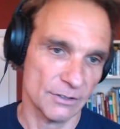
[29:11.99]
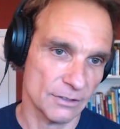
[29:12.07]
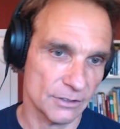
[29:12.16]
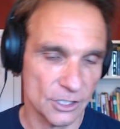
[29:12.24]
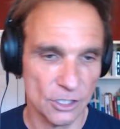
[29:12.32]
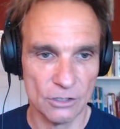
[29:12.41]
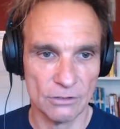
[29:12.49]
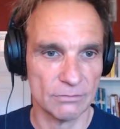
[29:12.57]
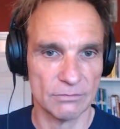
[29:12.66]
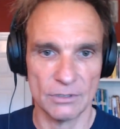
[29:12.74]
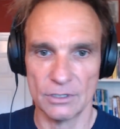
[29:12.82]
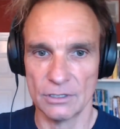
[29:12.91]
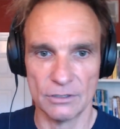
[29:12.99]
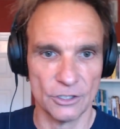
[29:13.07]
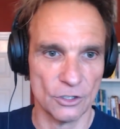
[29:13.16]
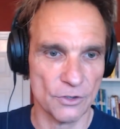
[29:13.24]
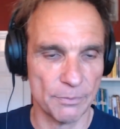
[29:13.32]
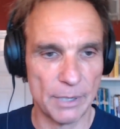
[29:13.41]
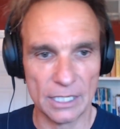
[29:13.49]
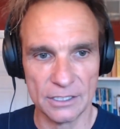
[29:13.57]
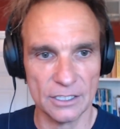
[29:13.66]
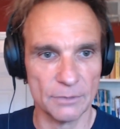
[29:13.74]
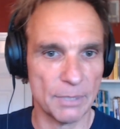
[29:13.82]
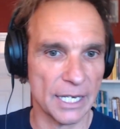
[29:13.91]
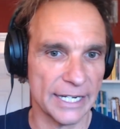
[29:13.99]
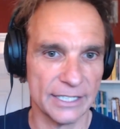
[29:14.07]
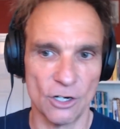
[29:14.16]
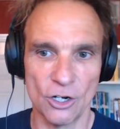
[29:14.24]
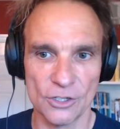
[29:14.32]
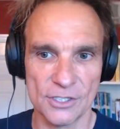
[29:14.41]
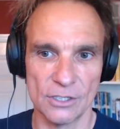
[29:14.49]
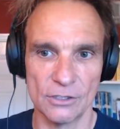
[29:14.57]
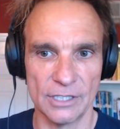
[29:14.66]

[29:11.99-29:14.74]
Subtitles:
the partner played also,